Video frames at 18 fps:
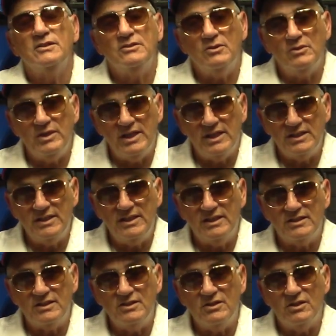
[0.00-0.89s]
Go ahead and
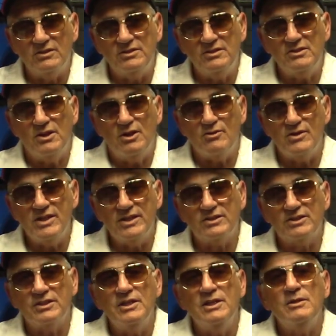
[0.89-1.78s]
get the
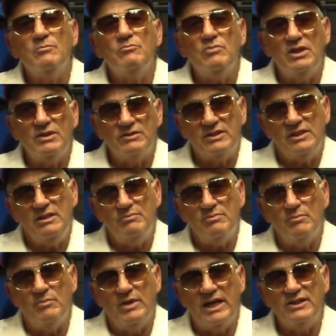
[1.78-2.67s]
RDRS, but
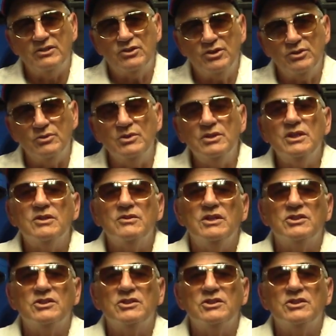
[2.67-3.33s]
keep in mind too,